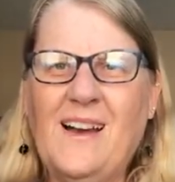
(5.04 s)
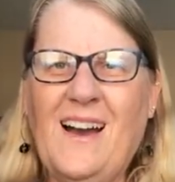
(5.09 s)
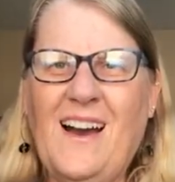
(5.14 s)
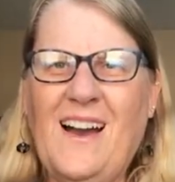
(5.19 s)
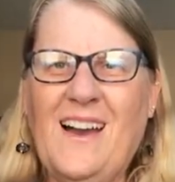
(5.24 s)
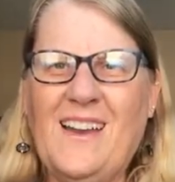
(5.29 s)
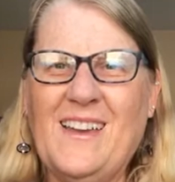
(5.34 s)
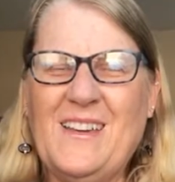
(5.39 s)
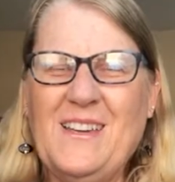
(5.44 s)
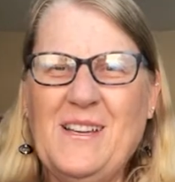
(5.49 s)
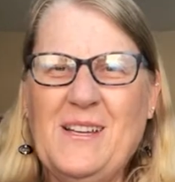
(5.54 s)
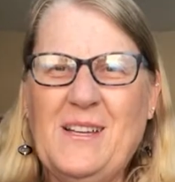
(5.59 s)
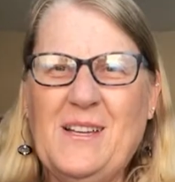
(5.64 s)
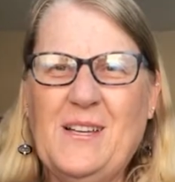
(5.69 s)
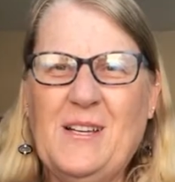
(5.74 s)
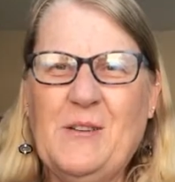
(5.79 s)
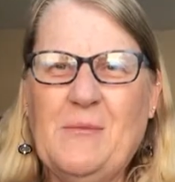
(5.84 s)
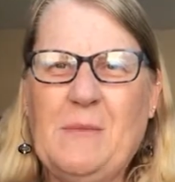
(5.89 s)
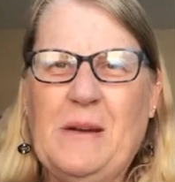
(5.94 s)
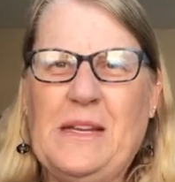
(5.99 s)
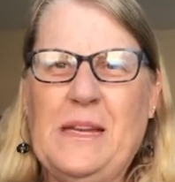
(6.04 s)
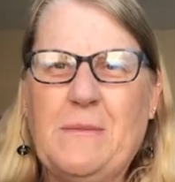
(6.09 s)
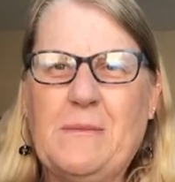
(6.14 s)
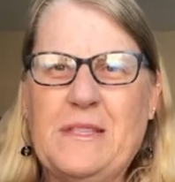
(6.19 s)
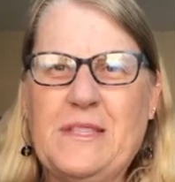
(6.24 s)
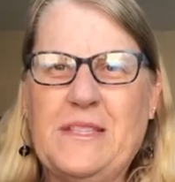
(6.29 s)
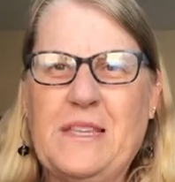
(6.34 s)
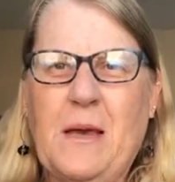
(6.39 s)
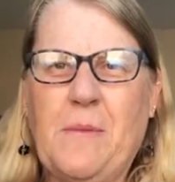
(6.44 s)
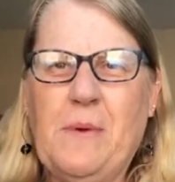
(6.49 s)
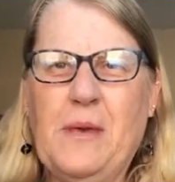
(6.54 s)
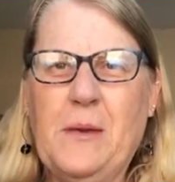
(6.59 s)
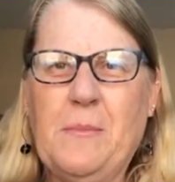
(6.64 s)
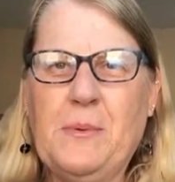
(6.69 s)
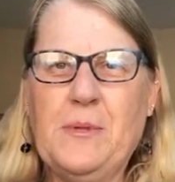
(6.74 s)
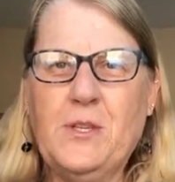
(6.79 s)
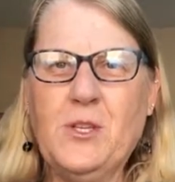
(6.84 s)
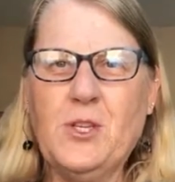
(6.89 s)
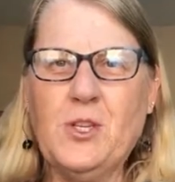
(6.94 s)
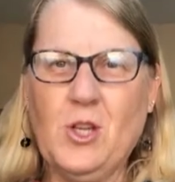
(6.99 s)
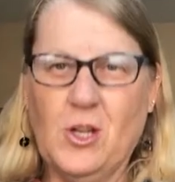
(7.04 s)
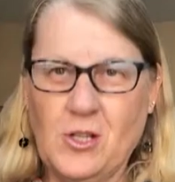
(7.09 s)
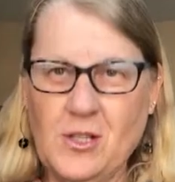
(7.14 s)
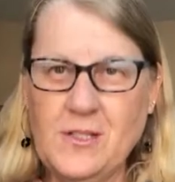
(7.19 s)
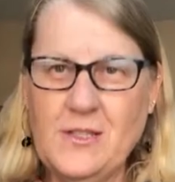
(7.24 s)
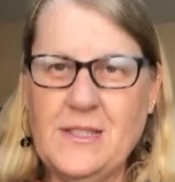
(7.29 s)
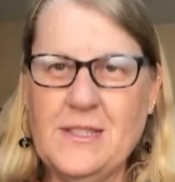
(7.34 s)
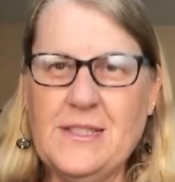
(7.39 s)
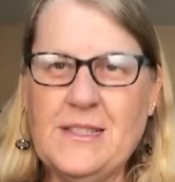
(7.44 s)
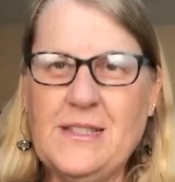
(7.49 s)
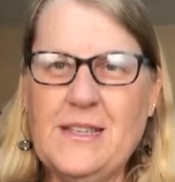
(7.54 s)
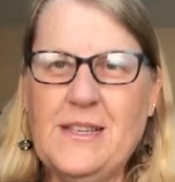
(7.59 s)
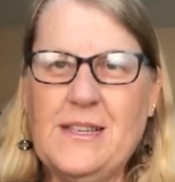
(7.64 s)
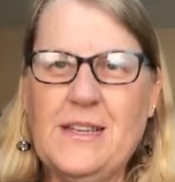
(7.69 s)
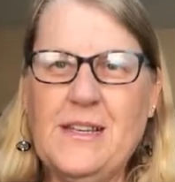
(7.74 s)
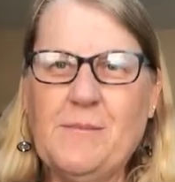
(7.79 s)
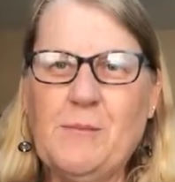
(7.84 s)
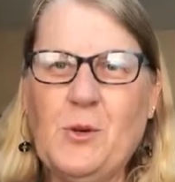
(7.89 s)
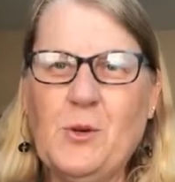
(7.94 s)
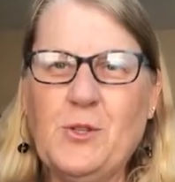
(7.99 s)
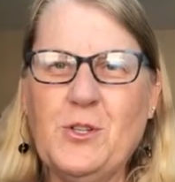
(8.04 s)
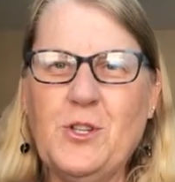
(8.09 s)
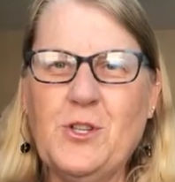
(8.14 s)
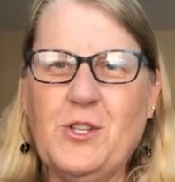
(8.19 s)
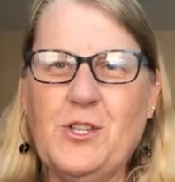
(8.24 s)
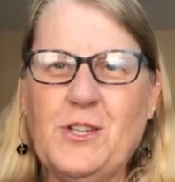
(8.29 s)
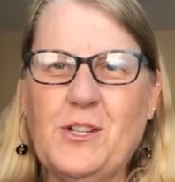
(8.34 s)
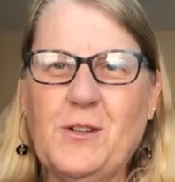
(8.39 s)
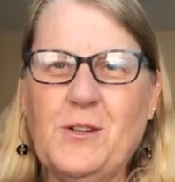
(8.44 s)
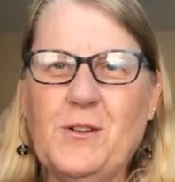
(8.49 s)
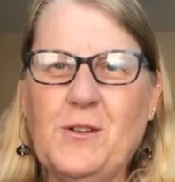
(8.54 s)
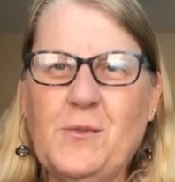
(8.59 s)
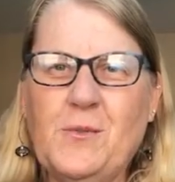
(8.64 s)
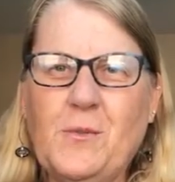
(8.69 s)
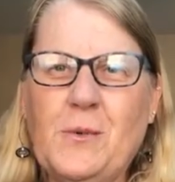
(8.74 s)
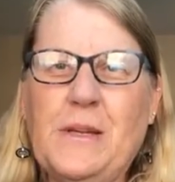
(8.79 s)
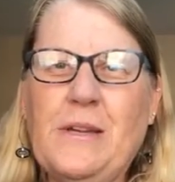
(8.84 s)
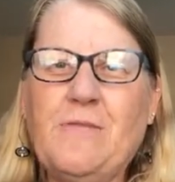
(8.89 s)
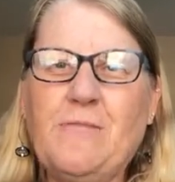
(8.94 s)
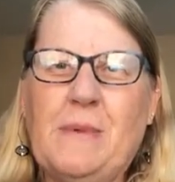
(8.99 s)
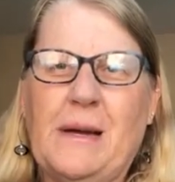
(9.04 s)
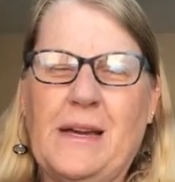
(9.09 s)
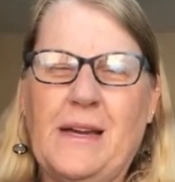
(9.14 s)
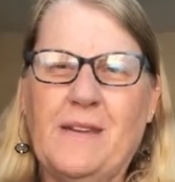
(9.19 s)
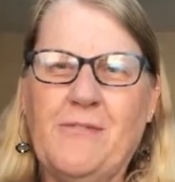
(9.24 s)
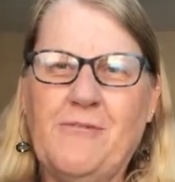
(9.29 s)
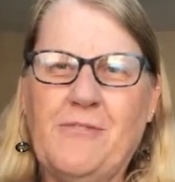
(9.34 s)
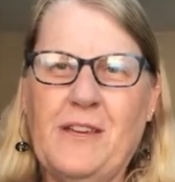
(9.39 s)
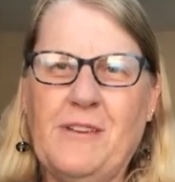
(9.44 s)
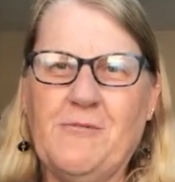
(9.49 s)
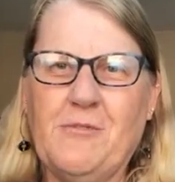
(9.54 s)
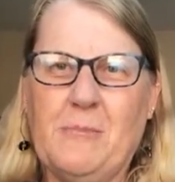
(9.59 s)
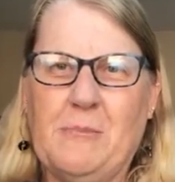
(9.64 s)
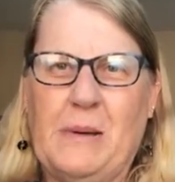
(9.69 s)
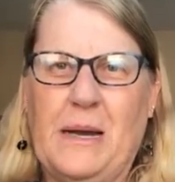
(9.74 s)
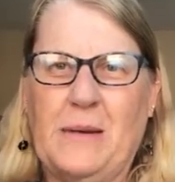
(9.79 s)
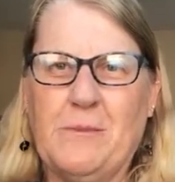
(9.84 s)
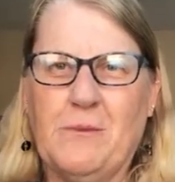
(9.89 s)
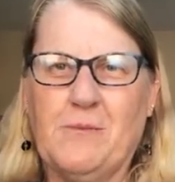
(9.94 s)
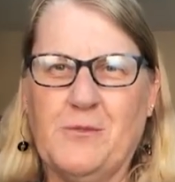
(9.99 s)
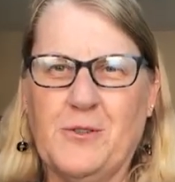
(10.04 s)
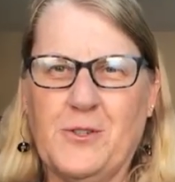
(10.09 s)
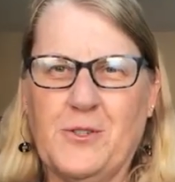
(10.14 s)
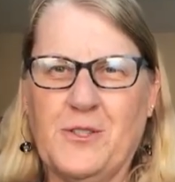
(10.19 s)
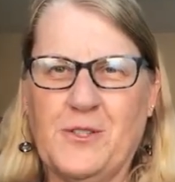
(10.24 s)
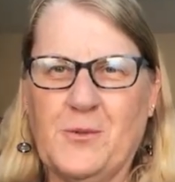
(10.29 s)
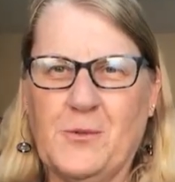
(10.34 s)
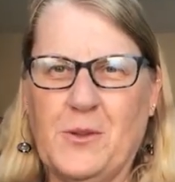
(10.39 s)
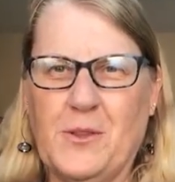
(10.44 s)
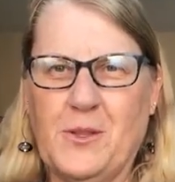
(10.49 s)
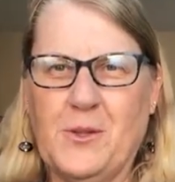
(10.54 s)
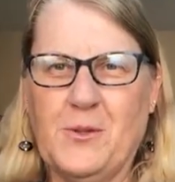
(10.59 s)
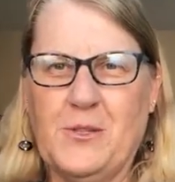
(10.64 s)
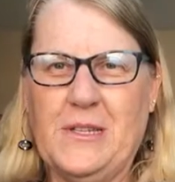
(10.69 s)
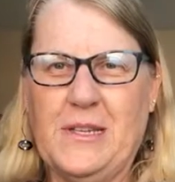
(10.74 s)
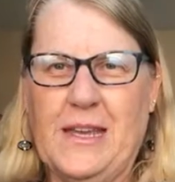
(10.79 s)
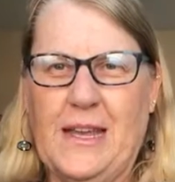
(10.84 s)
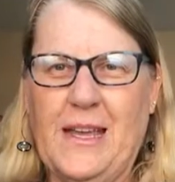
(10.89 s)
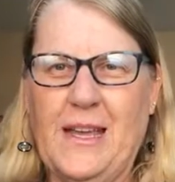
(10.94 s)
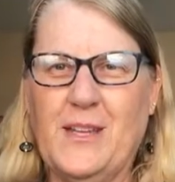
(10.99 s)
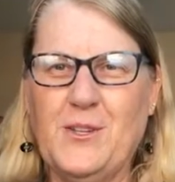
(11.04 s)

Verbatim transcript: Hi, my name is Deb Hippen Schultz, and I'm going to share one of my favorite Bible verses with you today.